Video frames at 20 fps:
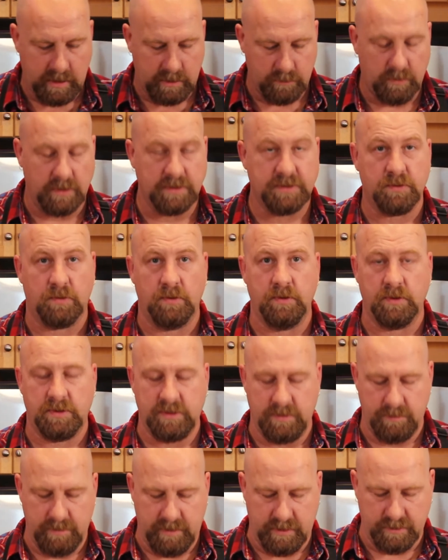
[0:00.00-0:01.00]
once all your
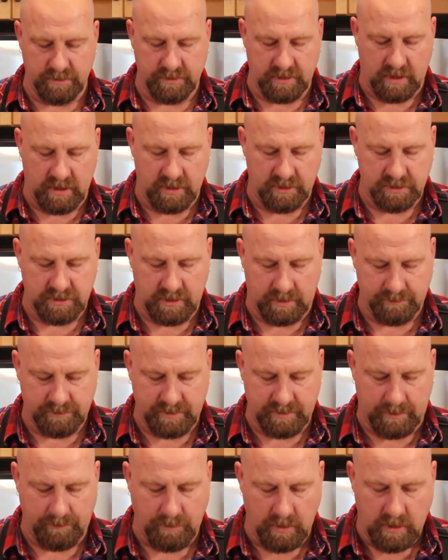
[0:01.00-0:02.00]
tomatoes are
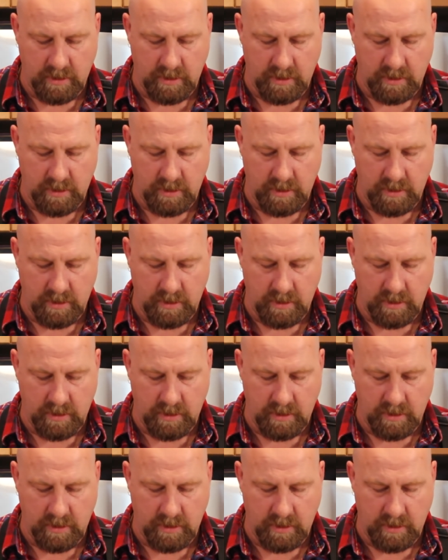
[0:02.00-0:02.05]
chopped up,